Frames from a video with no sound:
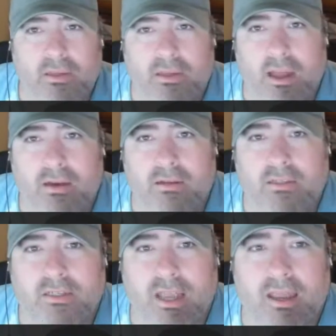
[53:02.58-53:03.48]
to kind of
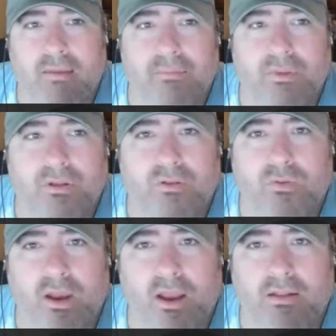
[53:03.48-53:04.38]
escape those
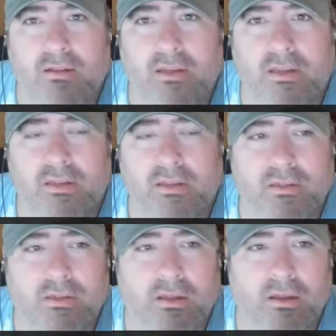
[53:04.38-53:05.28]

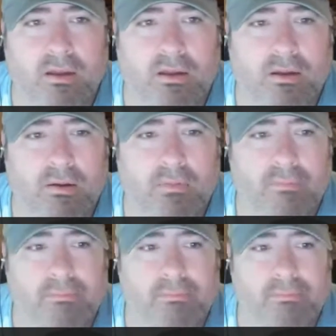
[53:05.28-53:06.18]
realities.
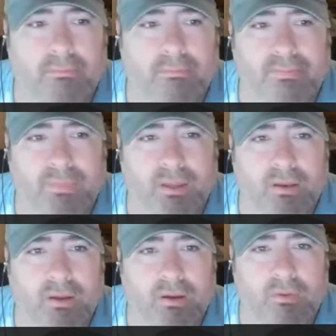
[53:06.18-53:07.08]
You
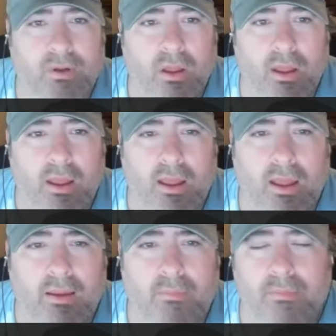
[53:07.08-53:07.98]
know,
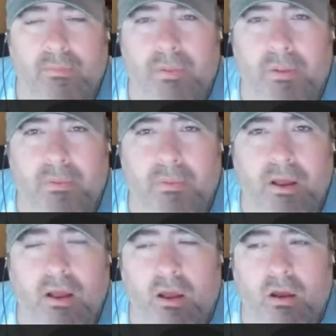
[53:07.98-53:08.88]
and people
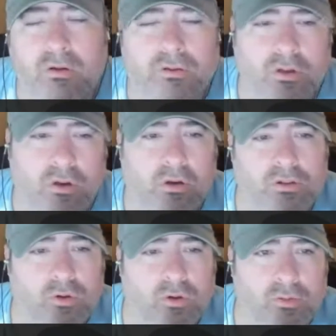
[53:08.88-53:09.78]
about, oh,
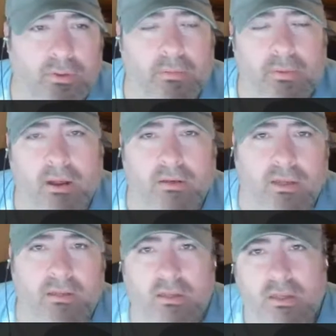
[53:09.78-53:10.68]
George put
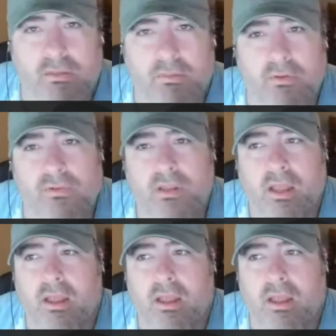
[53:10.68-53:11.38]
politics in his movies,